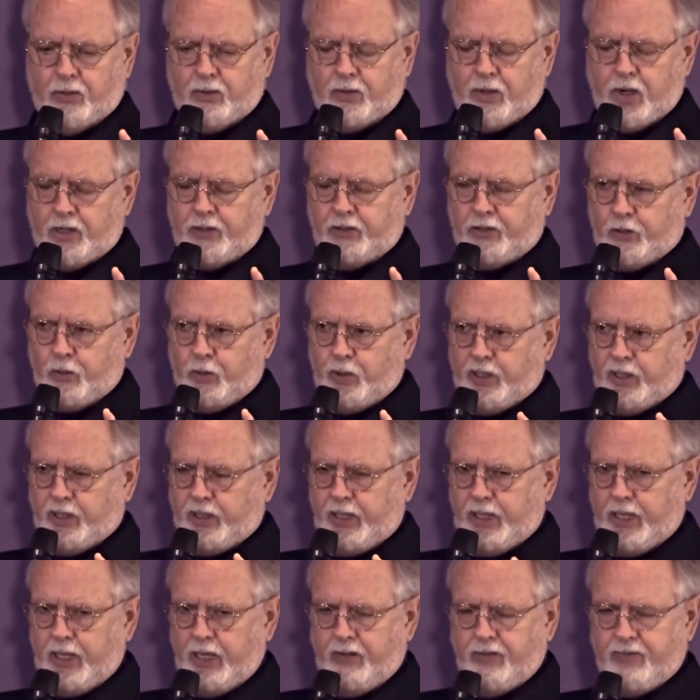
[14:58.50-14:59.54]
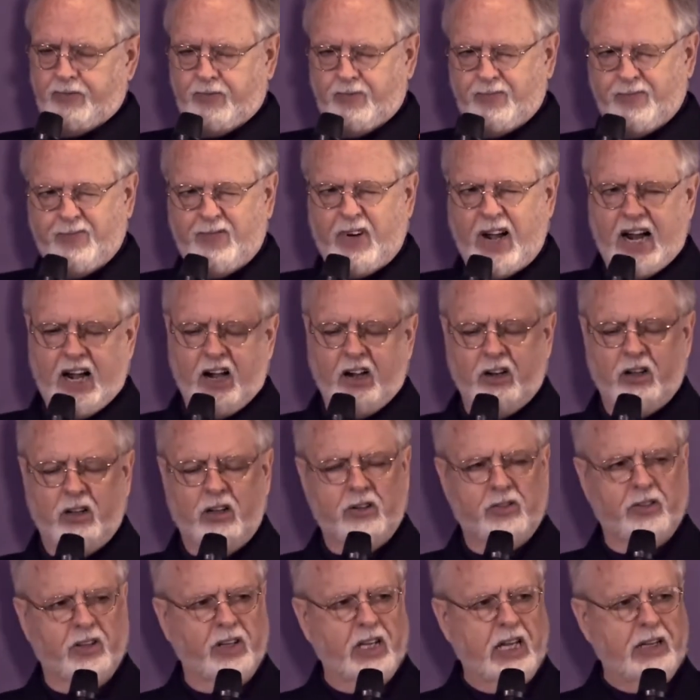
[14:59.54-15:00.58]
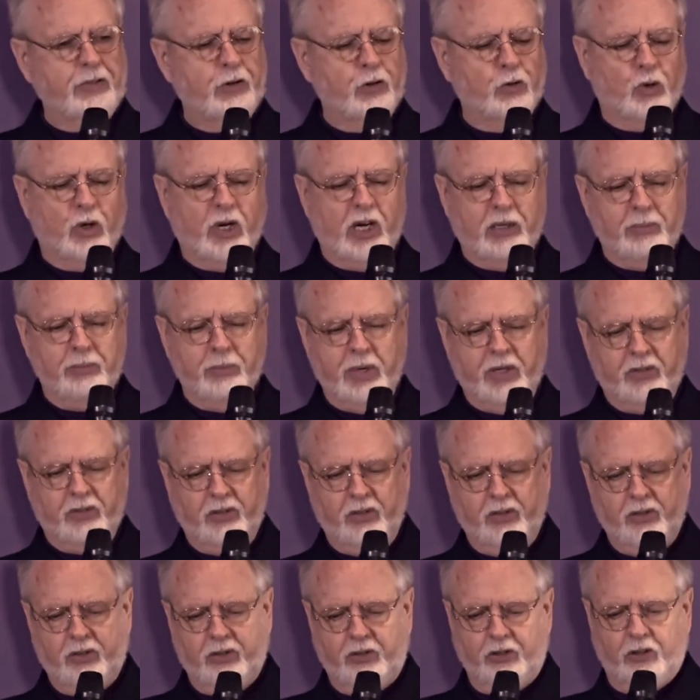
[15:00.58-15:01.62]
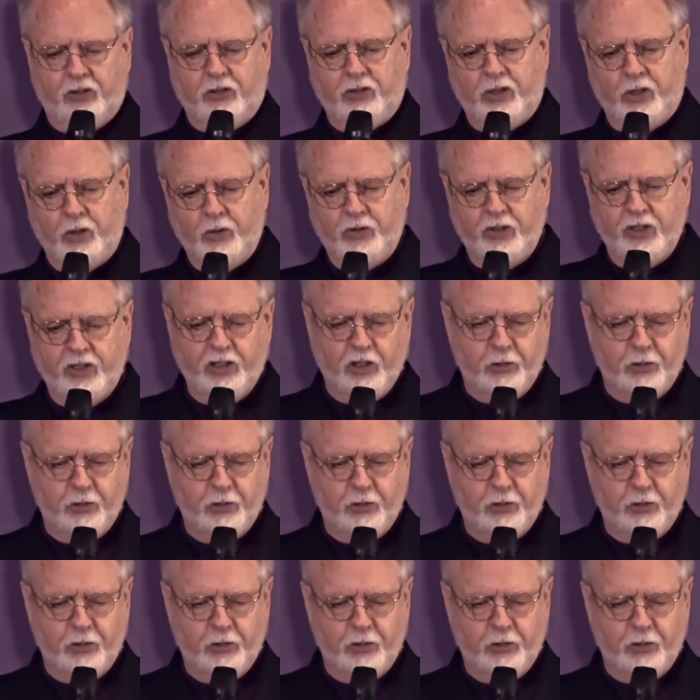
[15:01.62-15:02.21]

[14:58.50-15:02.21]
Consequently, he fired off a Navy-wide message disclosing